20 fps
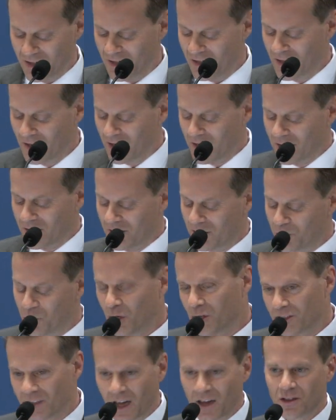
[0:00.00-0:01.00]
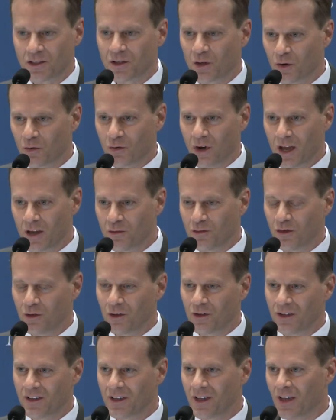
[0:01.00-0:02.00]
He pulls out his own
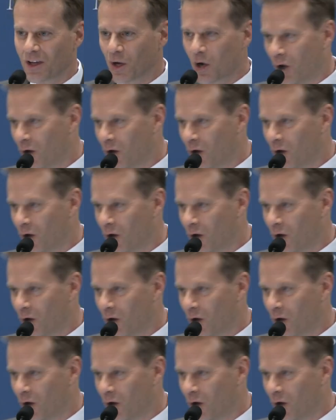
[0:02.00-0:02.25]
rifle and